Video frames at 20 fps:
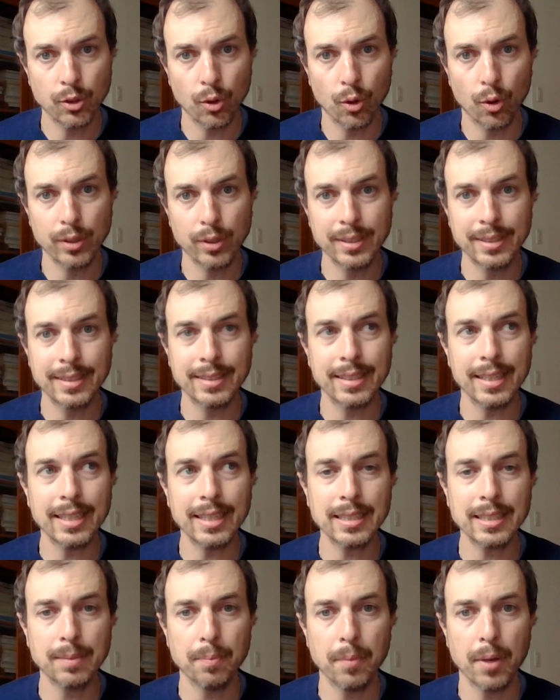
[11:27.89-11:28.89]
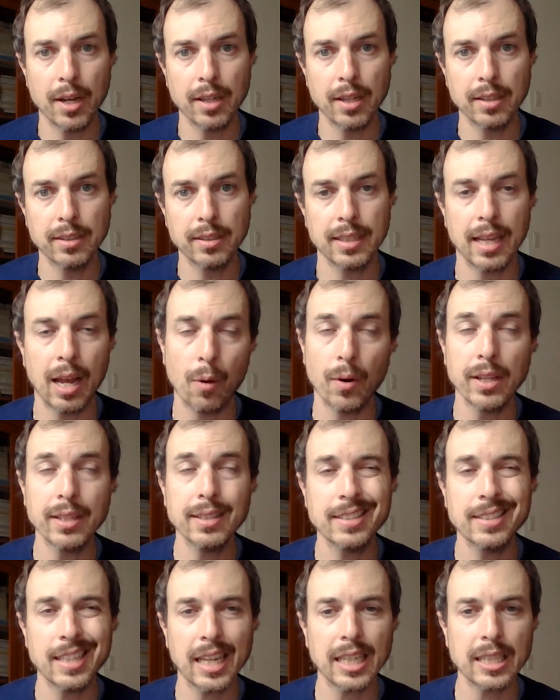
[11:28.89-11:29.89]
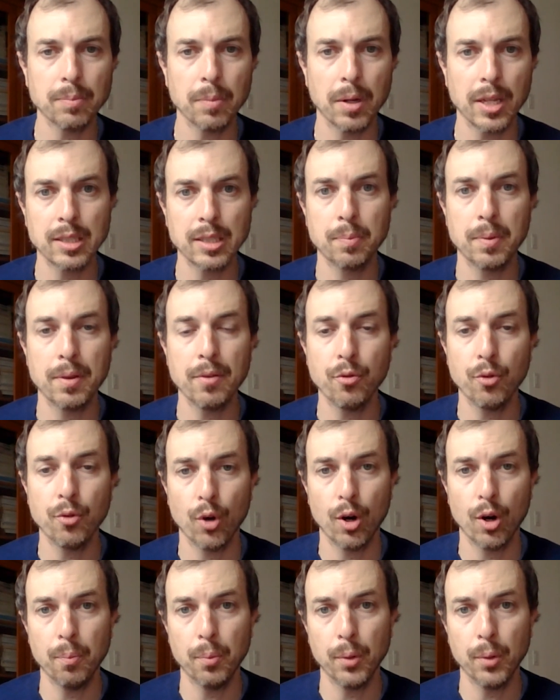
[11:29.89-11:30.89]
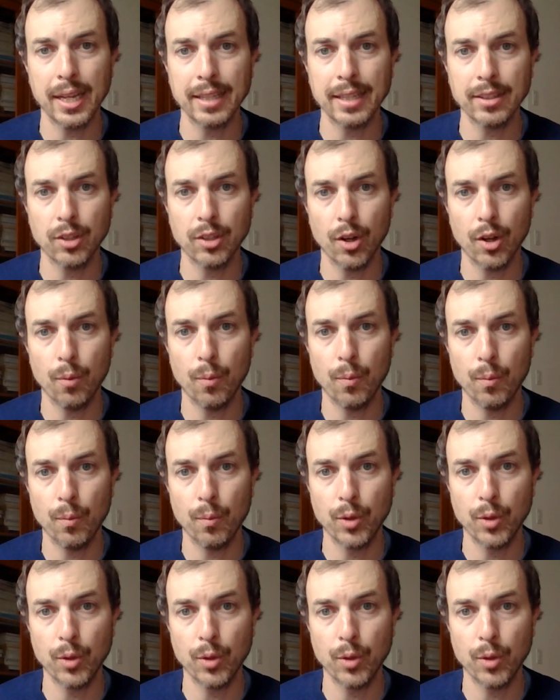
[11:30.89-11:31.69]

So six months, around six months before putting the